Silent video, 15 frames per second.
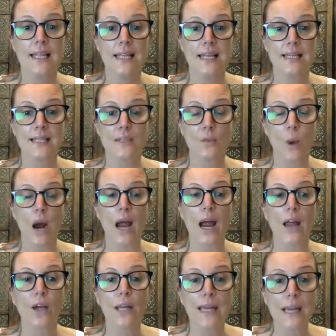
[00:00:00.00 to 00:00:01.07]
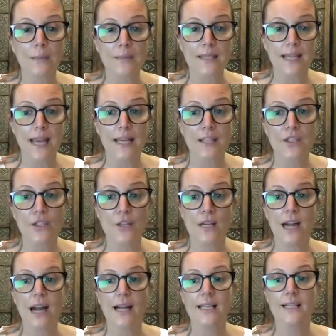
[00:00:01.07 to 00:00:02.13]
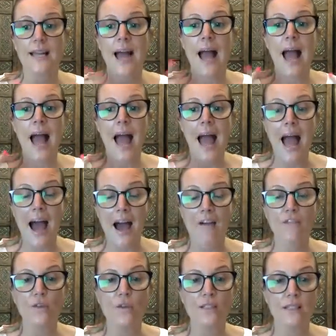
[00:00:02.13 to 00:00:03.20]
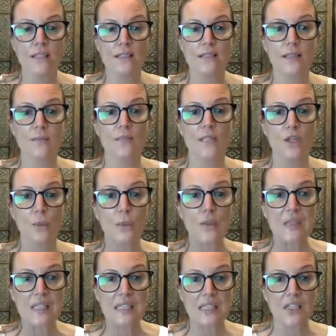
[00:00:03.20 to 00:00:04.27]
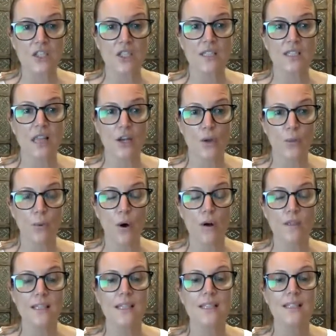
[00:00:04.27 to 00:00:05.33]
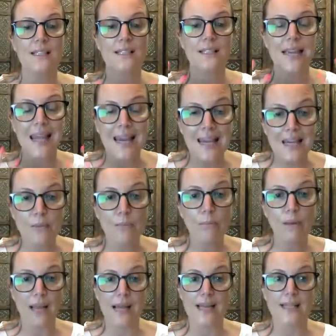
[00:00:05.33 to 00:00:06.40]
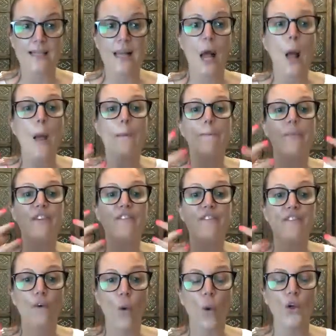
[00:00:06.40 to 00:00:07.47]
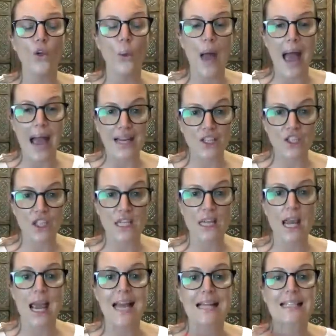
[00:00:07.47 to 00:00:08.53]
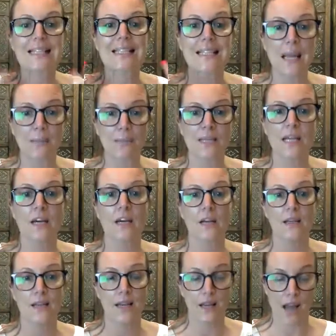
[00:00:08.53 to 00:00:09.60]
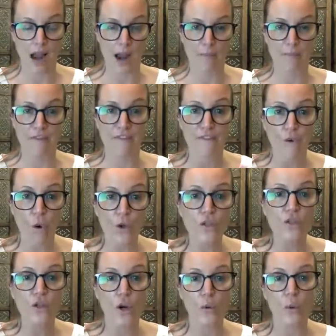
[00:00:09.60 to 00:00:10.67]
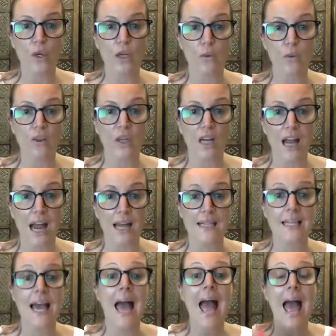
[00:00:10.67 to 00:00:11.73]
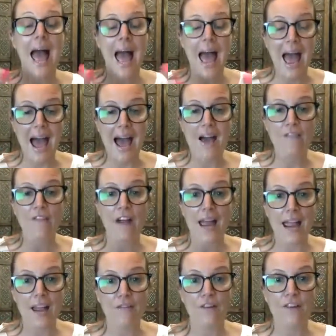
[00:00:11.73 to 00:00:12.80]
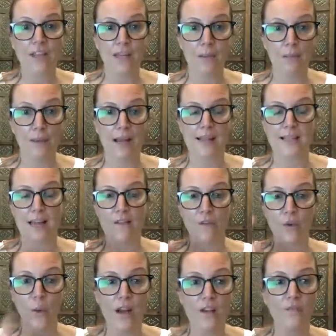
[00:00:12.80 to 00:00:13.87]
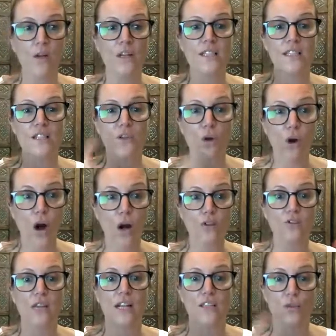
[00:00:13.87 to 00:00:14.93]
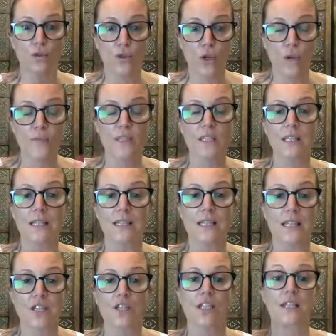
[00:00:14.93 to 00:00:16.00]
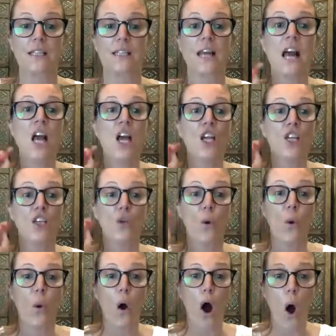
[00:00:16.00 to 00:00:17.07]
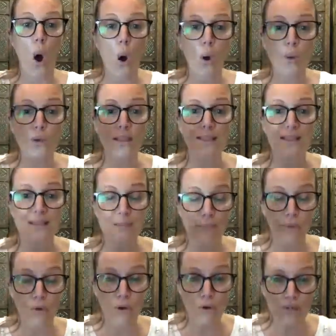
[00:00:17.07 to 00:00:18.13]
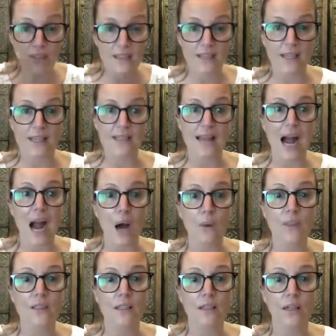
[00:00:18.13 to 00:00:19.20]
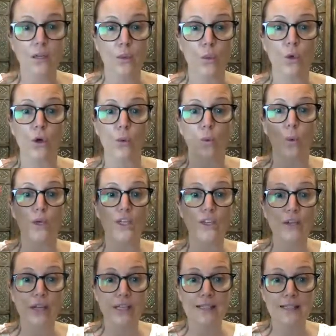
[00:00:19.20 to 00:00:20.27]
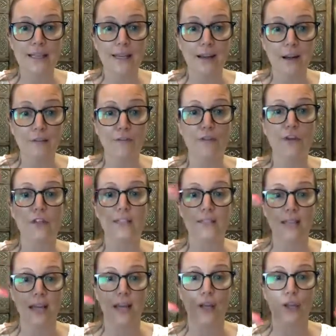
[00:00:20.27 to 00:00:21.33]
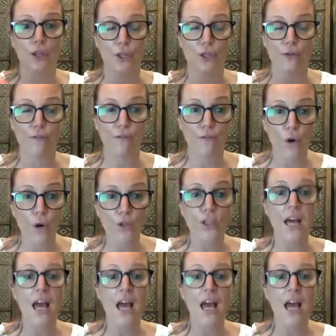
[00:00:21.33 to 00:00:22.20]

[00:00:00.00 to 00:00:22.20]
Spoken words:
This is why I keep saying to you guys, have your systems and your procedures and your processes in place before you actually accept the client. Before you start working with the client, have everything in place. Have your invoices, your contracts, your terms and conditions, your whole process. How is it going to work? What are you going to send out first, second, third, fourth?